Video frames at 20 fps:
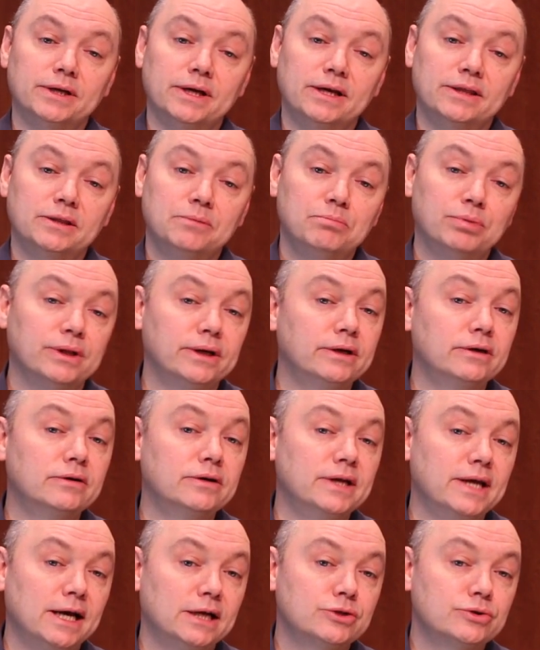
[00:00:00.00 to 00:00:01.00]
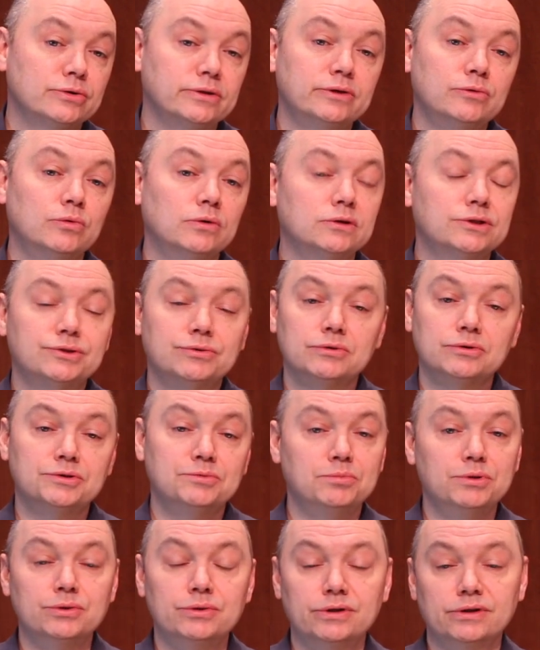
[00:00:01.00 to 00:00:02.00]
and the player naturally works towards
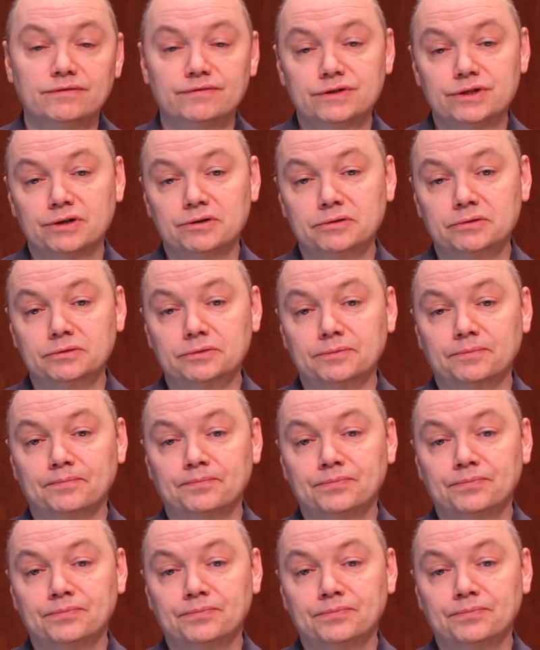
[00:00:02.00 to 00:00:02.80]
beauty of tone.